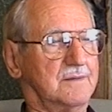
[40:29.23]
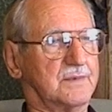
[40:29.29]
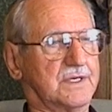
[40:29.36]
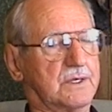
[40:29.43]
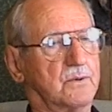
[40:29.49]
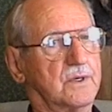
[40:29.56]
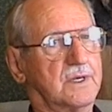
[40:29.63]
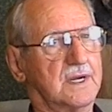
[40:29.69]

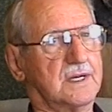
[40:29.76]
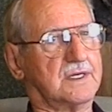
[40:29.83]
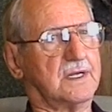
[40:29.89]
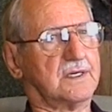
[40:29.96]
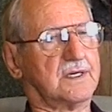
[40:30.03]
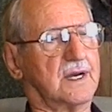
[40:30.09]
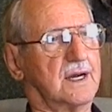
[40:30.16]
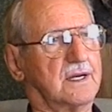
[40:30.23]
They wouldn't let the
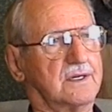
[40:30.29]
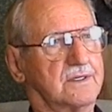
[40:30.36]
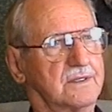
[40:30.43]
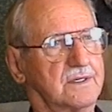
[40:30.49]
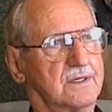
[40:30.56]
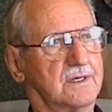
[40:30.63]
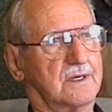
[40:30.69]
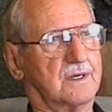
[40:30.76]
Italians
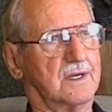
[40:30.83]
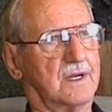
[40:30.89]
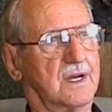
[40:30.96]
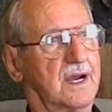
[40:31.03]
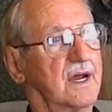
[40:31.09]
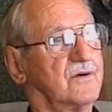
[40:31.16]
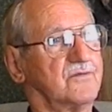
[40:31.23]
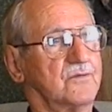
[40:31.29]

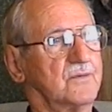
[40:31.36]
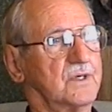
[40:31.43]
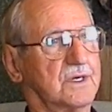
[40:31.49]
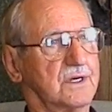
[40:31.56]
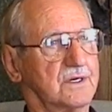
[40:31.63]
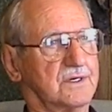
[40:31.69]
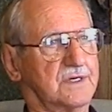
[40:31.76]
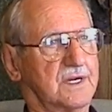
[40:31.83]
have them
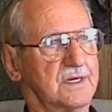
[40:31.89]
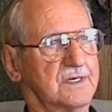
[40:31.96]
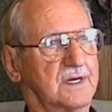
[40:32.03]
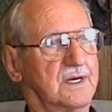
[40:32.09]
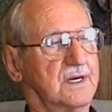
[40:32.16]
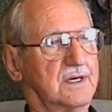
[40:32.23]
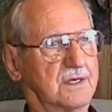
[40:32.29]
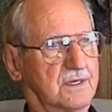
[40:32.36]
because they
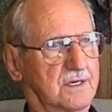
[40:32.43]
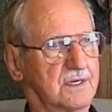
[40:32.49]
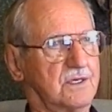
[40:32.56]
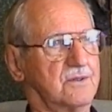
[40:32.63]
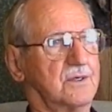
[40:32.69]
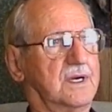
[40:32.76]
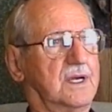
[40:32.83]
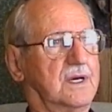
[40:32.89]
said it
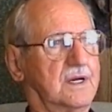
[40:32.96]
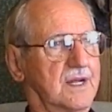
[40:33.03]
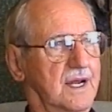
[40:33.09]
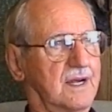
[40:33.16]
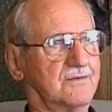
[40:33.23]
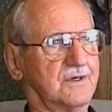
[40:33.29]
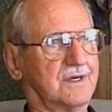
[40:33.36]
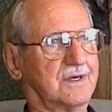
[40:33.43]
created
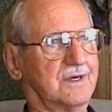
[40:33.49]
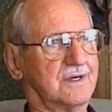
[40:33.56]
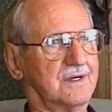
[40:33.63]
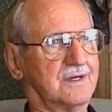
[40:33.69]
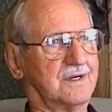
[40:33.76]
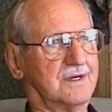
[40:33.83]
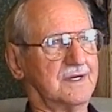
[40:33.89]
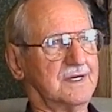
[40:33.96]
havoc.
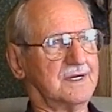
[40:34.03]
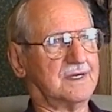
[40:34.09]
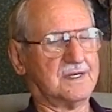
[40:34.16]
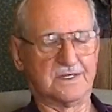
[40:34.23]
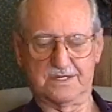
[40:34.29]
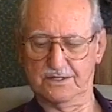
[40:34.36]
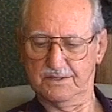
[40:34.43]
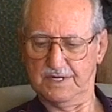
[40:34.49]

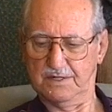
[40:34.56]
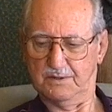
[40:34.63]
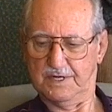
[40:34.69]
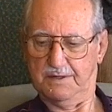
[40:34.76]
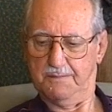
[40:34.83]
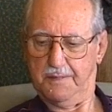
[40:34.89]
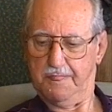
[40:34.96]
Mm. So anyway.